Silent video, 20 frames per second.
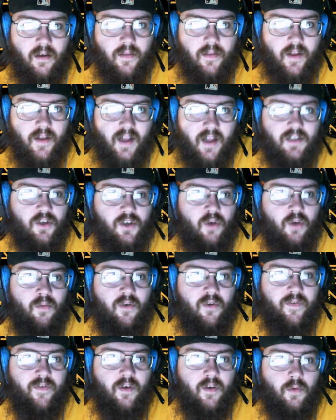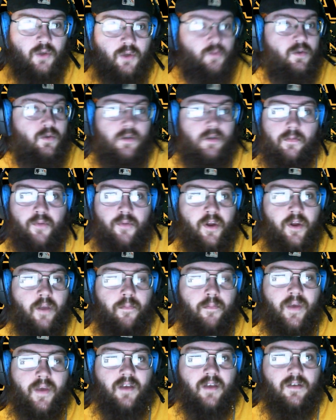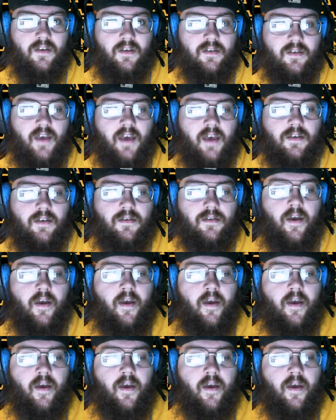the Godzilla movie, which was a pretty big success,